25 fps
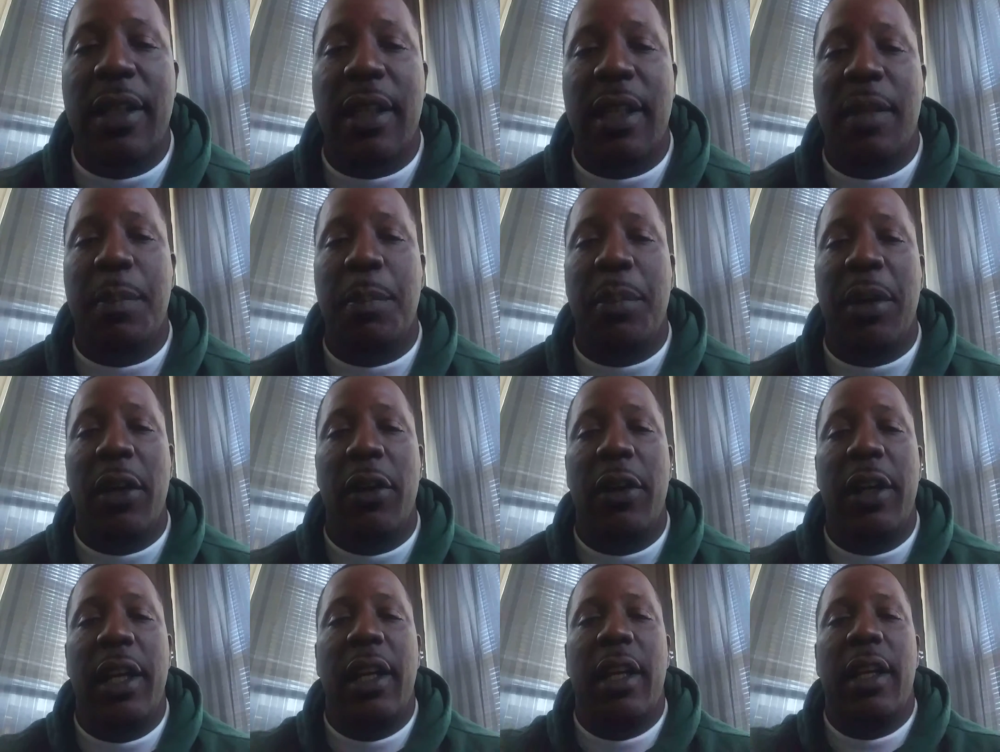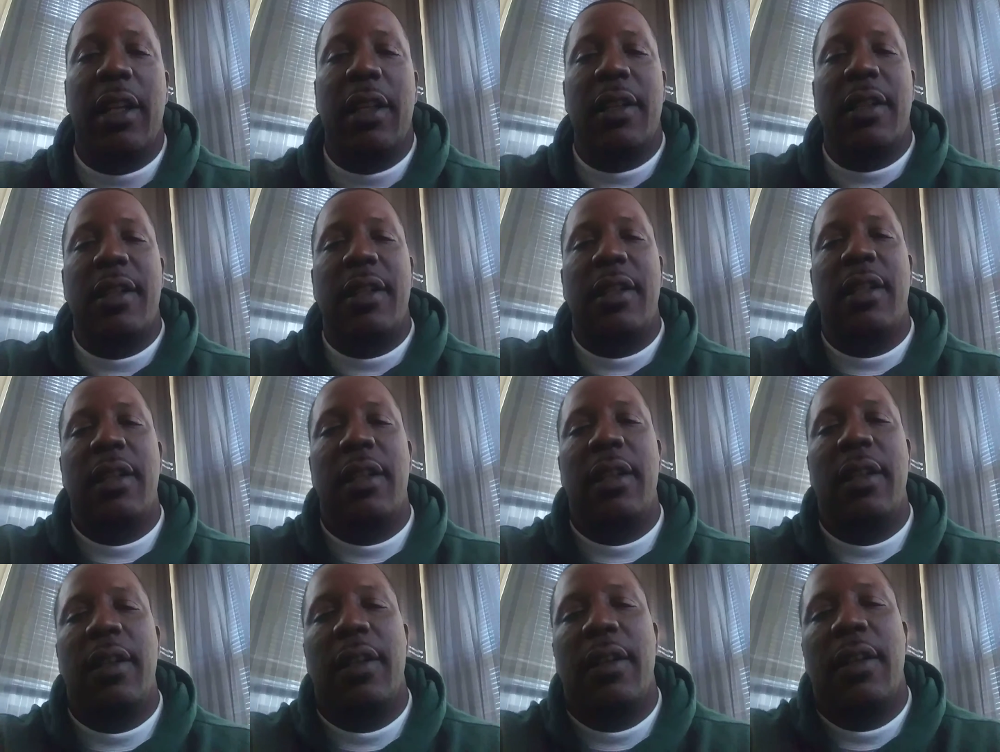
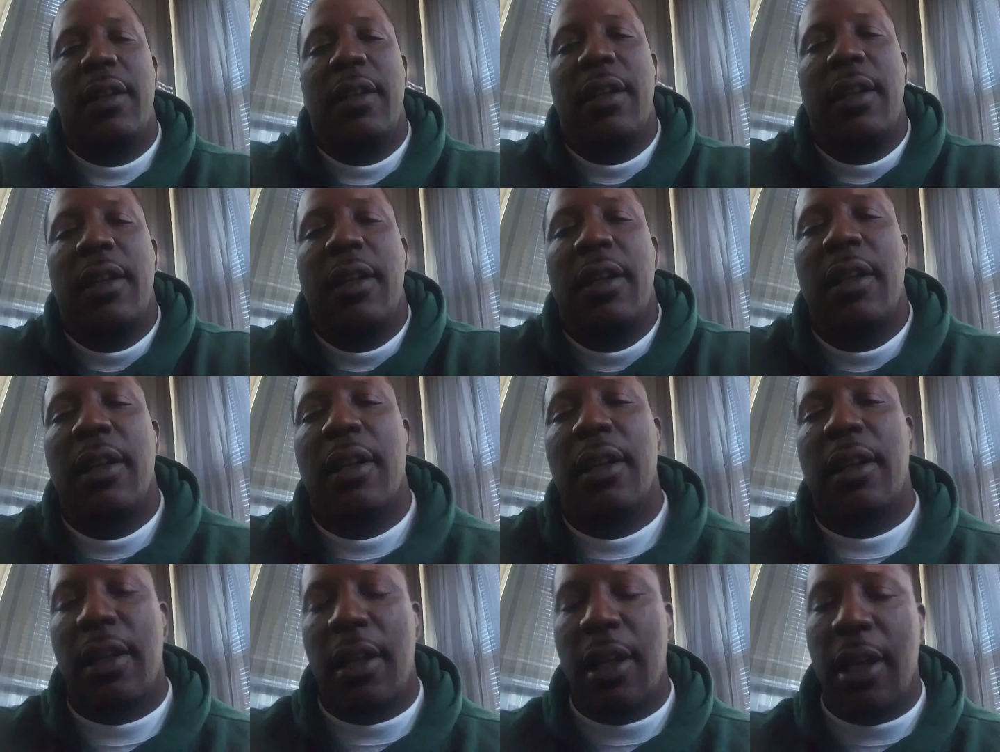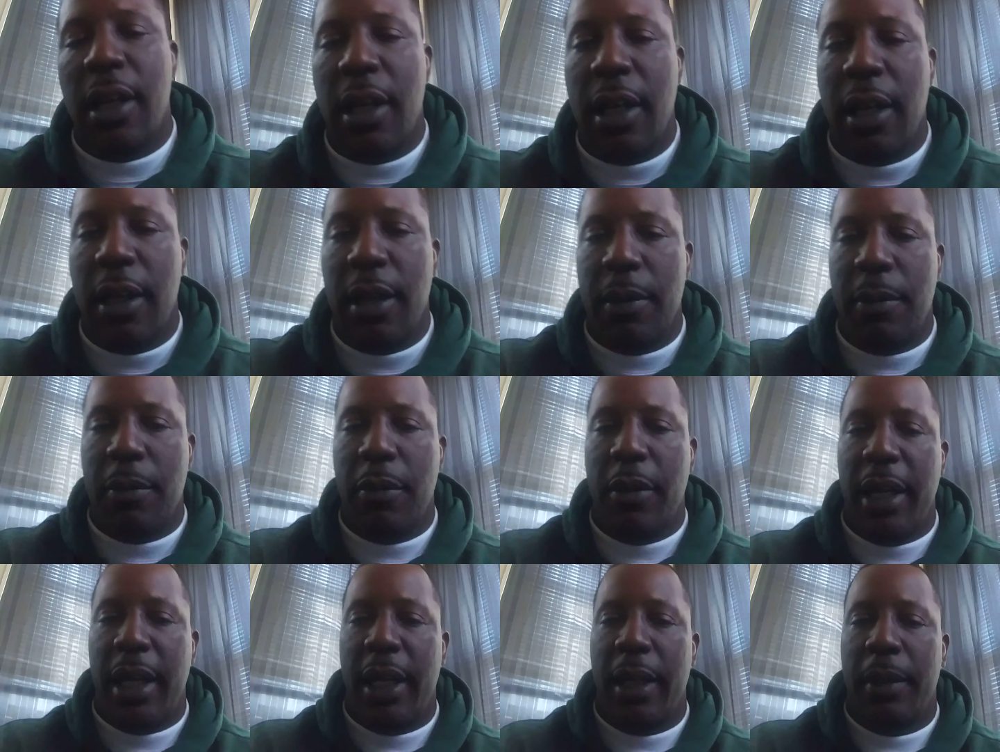experience
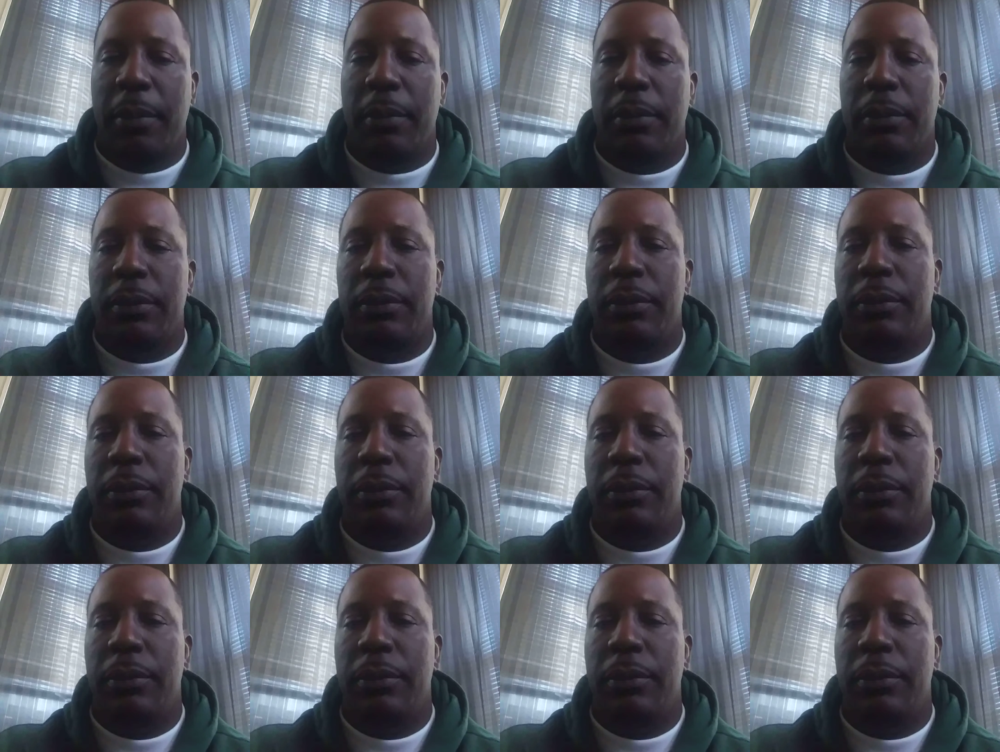with